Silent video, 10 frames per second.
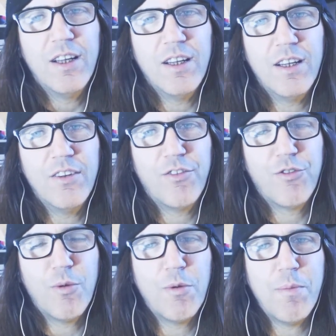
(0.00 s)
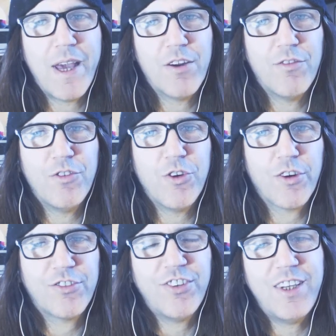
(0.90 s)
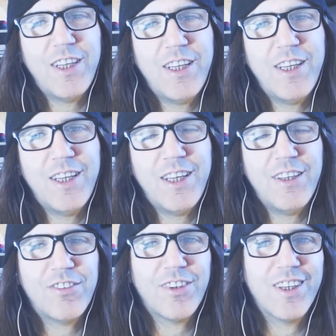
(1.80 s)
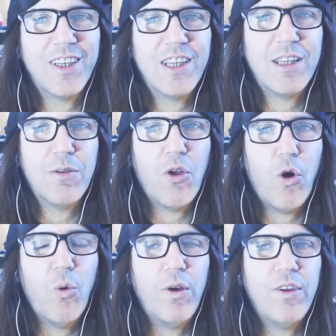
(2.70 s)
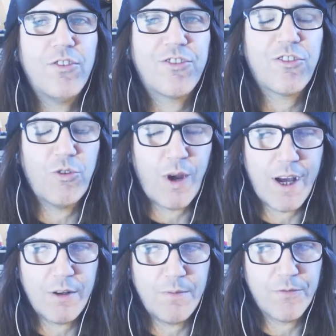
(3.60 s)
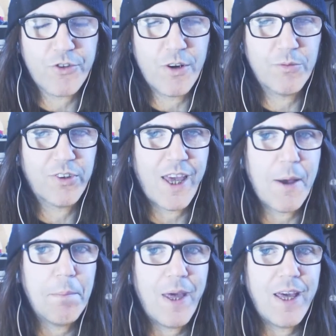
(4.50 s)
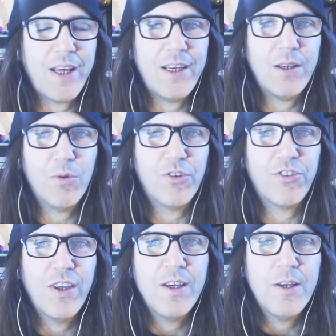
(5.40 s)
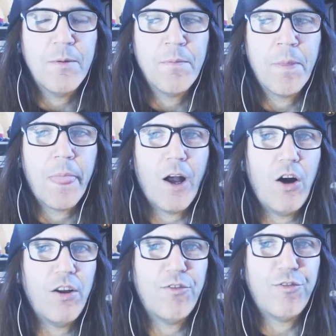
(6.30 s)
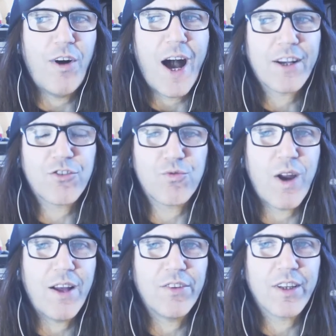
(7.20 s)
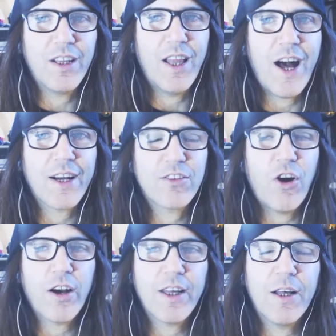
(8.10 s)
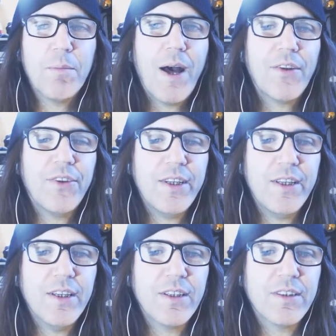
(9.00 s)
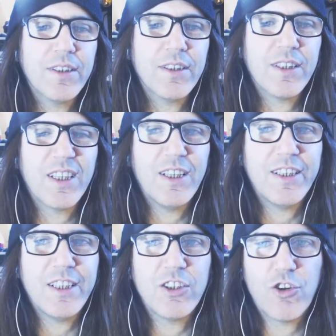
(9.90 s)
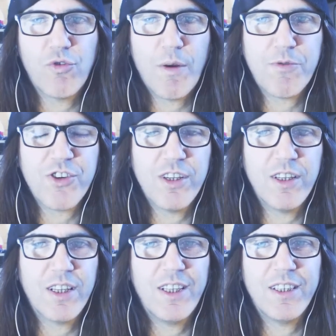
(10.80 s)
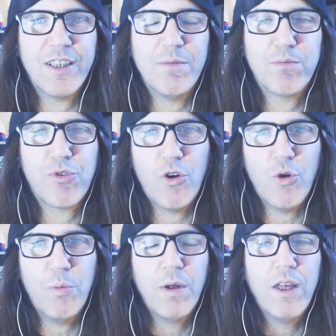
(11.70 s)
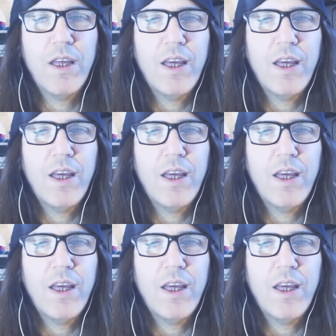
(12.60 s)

uh, the former mayor of New York City. He's uh, always throughout Trump's campaign. He was on Fox round the clock talking about the, uh, the, the Clinton corruption, the Clinton probe,